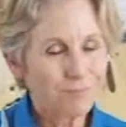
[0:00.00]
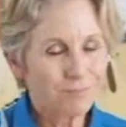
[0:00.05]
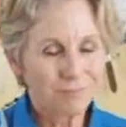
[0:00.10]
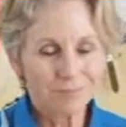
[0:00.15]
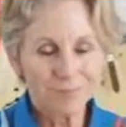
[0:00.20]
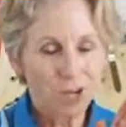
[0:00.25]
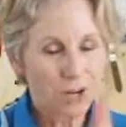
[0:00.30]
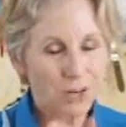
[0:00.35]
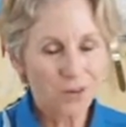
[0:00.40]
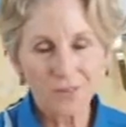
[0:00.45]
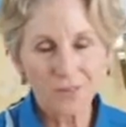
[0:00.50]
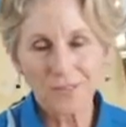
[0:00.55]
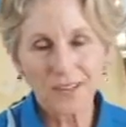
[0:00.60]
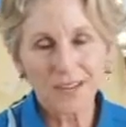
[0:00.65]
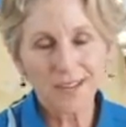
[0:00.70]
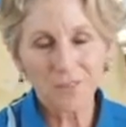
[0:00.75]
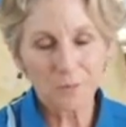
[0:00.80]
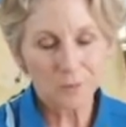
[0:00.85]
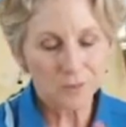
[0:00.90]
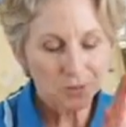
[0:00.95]
Gone are the days
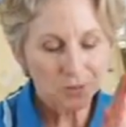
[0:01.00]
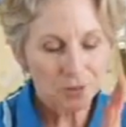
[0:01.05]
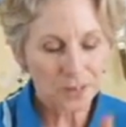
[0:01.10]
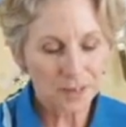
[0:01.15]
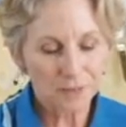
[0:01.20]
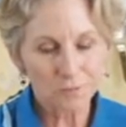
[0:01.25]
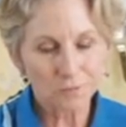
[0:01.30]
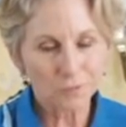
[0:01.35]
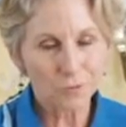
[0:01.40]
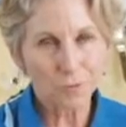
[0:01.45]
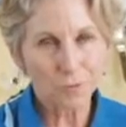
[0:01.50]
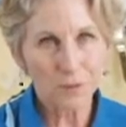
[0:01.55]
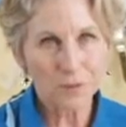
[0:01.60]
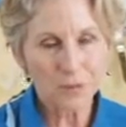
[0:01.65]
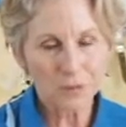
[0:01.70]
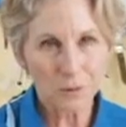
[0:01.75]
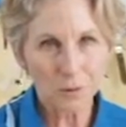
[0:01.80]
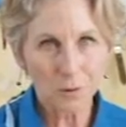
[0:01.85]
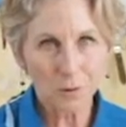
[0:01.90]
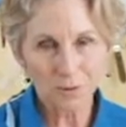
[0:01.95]
that we do that
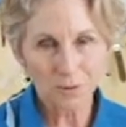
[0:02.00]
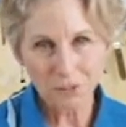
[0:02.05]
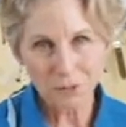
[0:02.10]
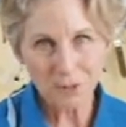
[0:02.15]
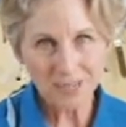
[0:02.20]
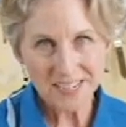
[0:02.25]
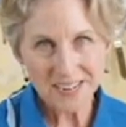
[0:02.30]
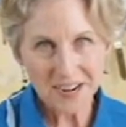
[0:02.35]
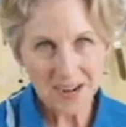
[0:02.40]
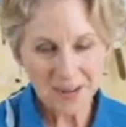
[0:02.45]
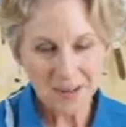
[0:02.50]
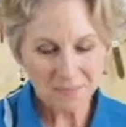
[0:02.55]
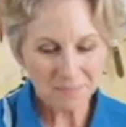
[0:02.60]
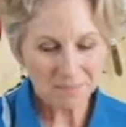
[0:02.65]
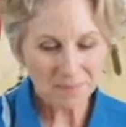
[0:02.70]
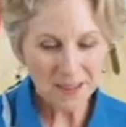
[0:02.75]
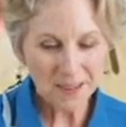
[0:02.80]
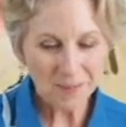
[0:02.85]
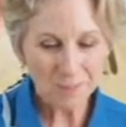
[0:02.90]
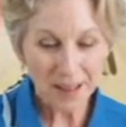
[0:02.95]
regular old straight cut.
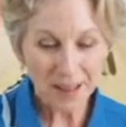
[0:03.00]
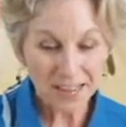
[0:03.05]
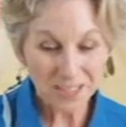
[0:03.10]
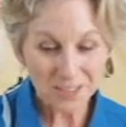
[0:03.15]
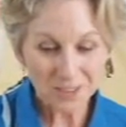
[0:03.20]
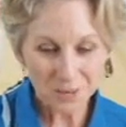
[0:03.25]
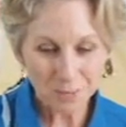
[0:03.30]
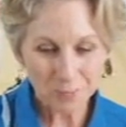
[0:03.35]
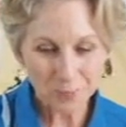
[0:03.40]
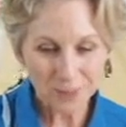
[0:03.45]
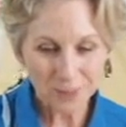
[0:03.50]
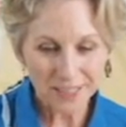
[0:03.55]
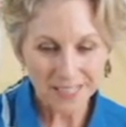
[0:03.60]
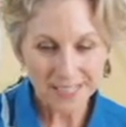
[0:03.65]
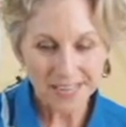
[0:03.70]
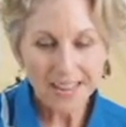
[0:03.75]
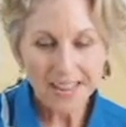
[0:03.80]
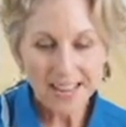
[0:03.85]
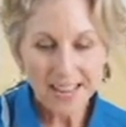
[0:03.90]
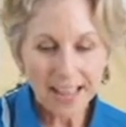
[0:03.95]
Make them extra pretty,
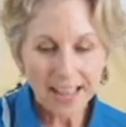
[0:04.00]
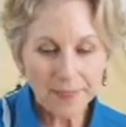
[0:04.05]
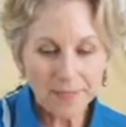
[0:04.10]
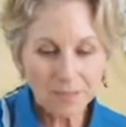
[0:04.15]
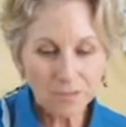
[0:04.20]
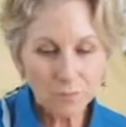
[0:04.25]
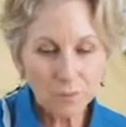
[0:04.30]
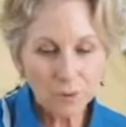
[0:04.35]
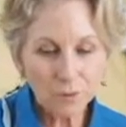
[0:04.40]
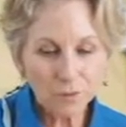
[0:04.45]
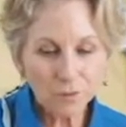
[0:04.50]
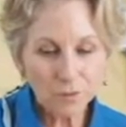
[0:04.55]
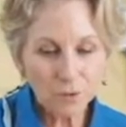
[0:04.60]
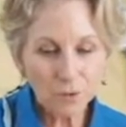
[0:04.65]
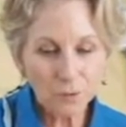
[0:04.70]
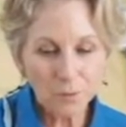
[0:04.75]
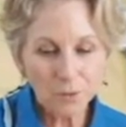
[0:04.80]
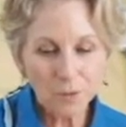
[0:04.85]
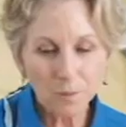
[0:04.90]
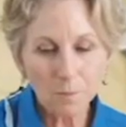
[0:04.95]
and these beautiful
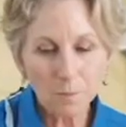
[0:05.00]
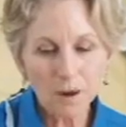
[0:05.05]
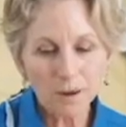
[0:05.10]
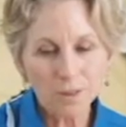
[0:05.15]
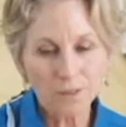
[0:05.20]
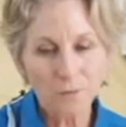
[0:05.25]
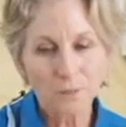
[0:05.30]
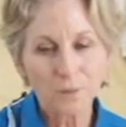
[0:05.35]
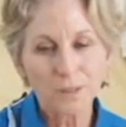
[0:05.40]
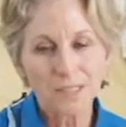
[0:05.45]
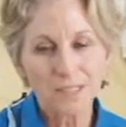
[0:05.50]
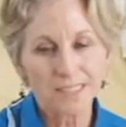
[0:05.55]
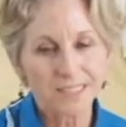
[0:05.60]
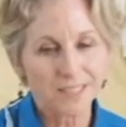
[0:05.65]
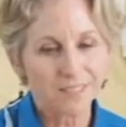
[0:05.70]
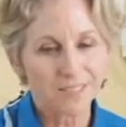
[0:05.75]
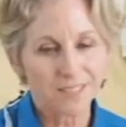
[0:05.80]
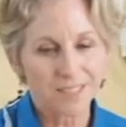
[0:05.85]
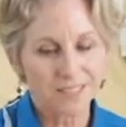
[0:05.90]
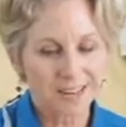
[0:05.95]
grill marks really
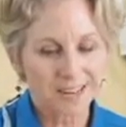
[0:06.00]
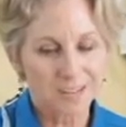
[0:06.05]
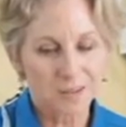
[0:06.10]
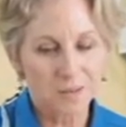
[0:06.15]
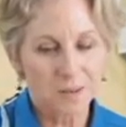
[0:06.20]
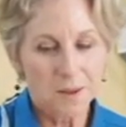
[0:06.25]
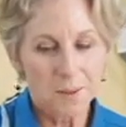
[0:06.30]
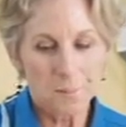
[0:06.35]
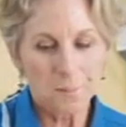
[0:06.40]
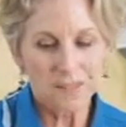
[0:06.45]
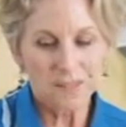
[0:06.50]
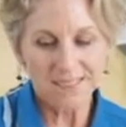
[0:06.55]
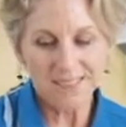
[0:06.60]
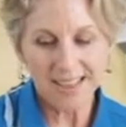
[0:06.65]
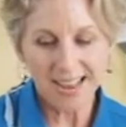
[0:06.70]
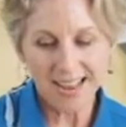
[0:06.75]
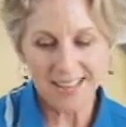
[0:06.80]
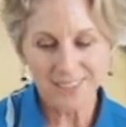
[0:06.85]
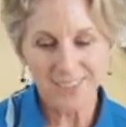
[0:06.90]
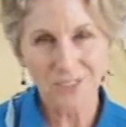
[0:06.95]
gives a nice
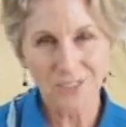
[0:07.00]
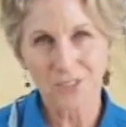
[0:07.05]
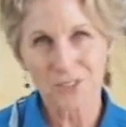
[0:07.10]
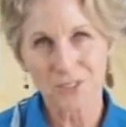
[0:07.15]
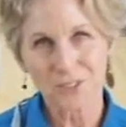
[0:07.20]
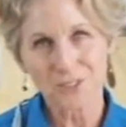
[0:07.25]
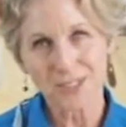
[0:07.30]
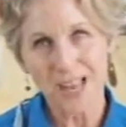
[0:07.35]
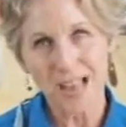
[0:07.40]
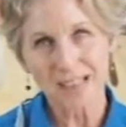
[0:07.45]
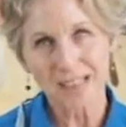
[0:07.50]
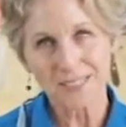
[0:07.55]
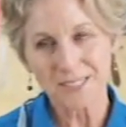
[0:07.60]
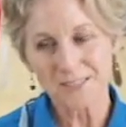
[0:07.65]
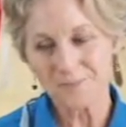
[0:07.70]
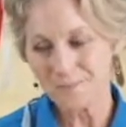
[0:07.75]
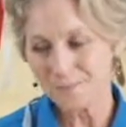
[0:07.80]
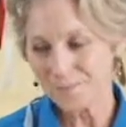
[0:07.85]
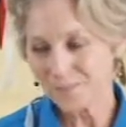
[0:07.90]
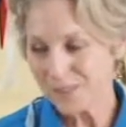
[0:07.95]
pizzazz to your salad.
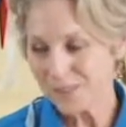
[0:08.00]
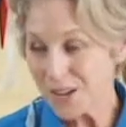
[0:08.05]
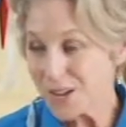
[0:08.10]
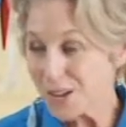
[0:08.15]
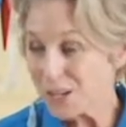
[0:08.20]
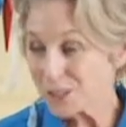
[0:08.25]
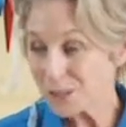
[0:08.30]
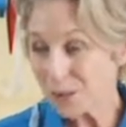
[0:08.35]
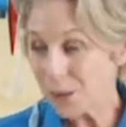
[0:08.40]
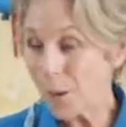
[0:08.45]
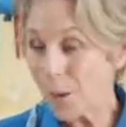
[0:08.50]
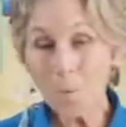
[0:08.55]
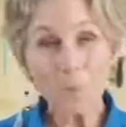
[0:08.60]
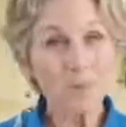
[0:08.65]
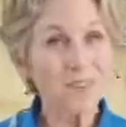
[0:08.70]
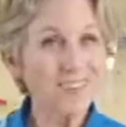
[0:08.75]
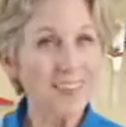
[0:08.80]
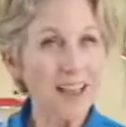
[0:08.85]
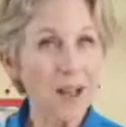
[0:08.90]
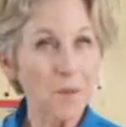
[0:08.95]
So I hope
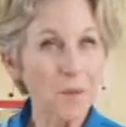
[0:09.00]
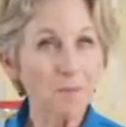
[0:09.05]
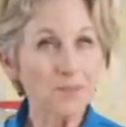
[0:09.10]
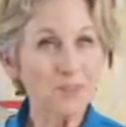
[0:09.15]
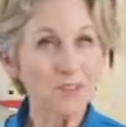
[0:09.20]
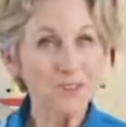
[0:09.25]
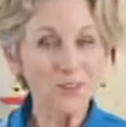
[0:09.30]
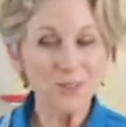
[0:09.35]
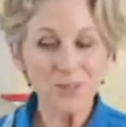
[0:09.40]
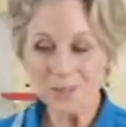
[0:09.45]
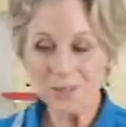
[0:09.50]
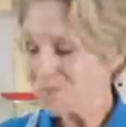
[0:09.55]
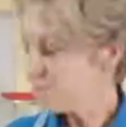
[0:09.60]
this helps you,